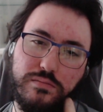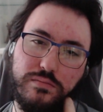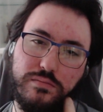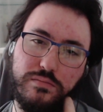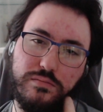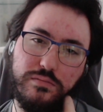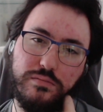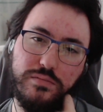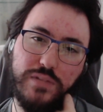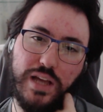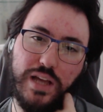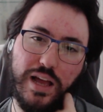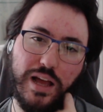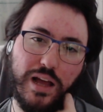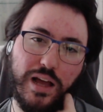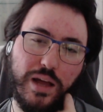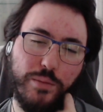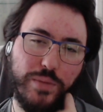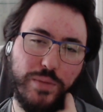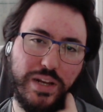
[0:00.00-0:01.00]
Yeah,
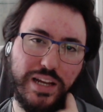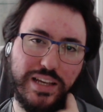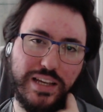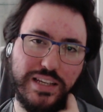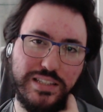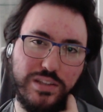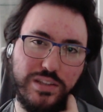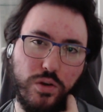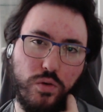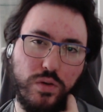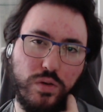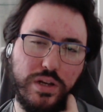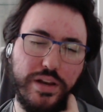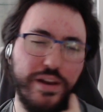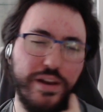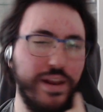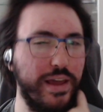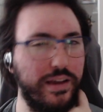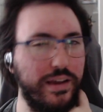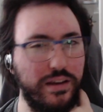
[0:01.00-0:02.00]
I mean, I guess the only
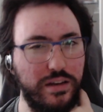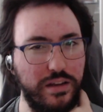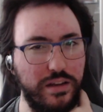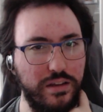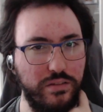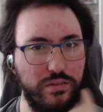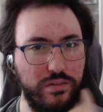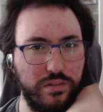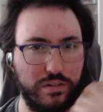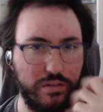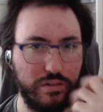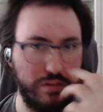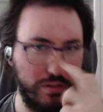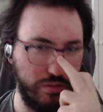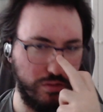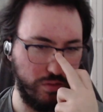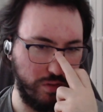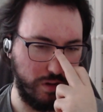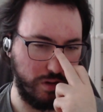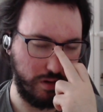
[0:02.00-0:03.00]
negative
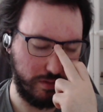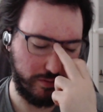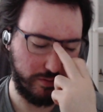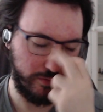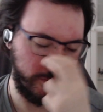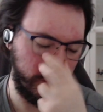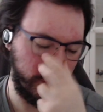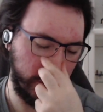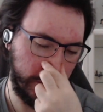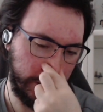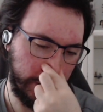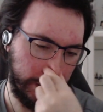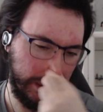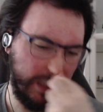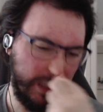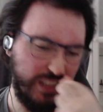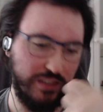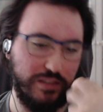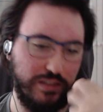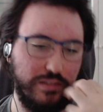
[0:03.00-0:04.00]
of
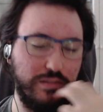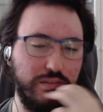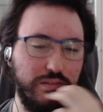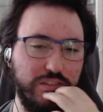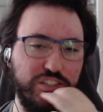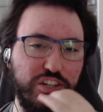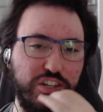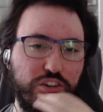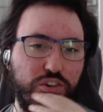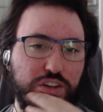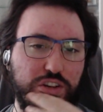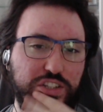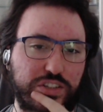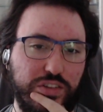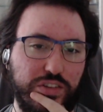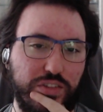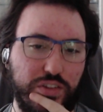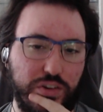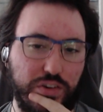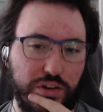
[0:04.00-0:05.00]
Generation
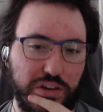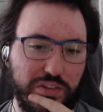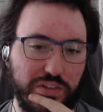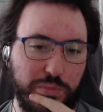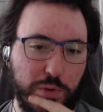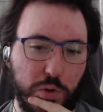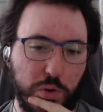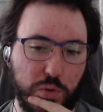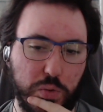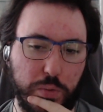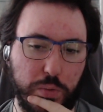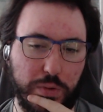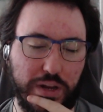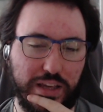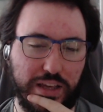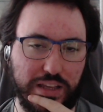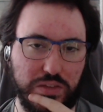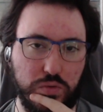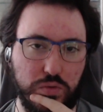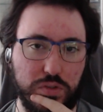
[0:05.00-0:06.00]
3 of Pokemon, I
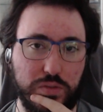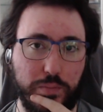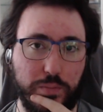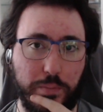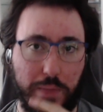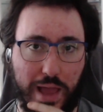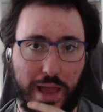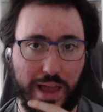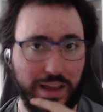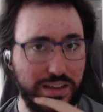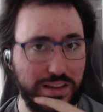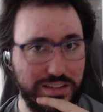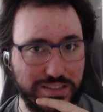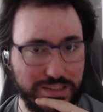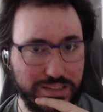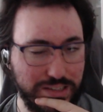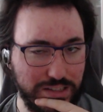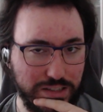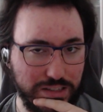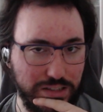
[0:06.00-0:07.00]
guess, was
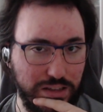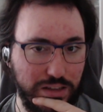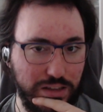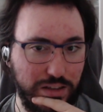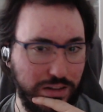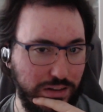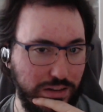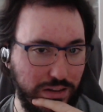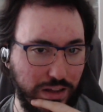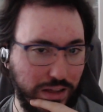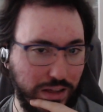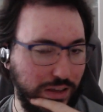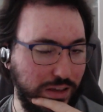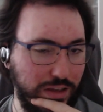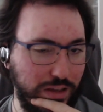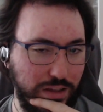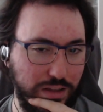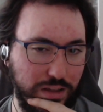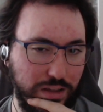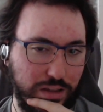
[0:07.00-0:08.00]
Max. Like,
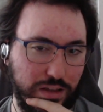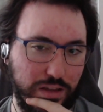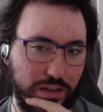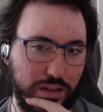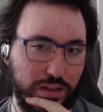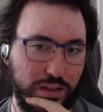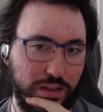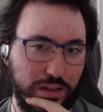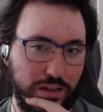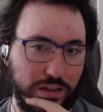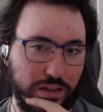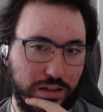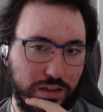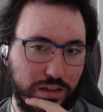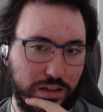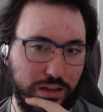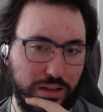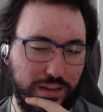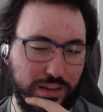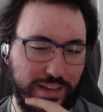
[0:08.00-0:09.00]

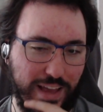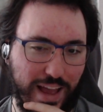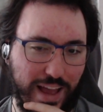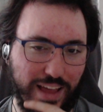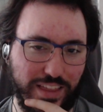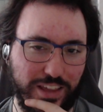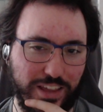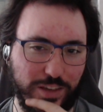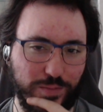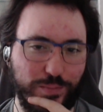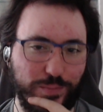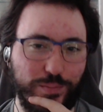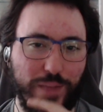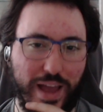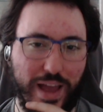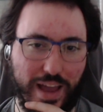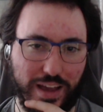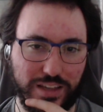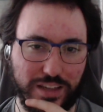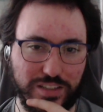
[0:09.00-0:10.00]
yeah, I think
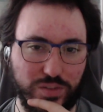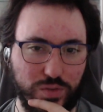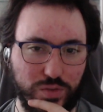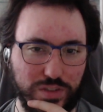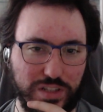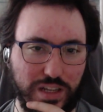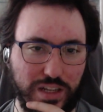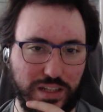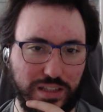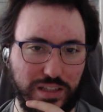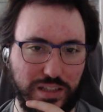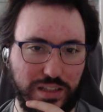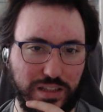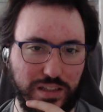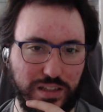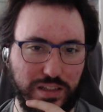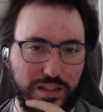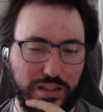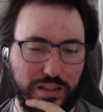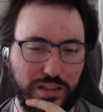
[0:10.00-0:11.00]
Max was like
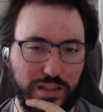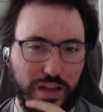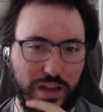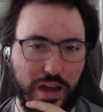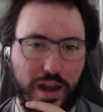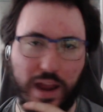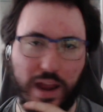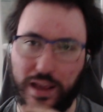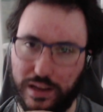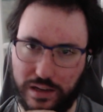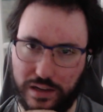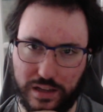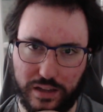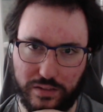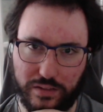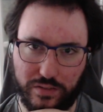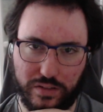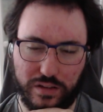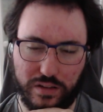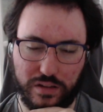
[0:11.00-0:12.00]
the
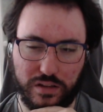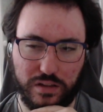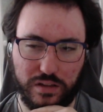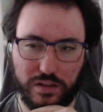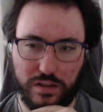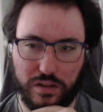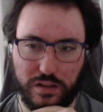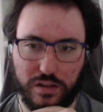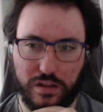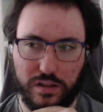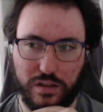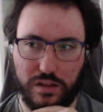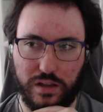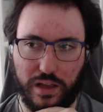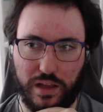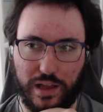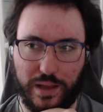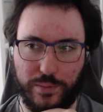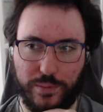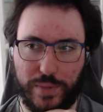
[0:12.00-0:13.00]
negative.
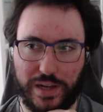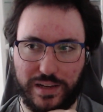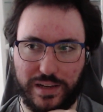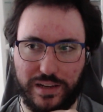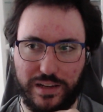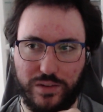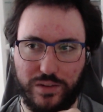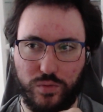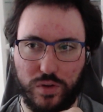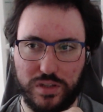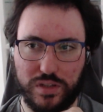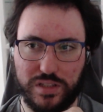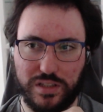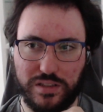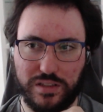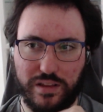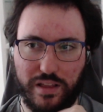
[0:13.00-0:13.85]
But it wasn't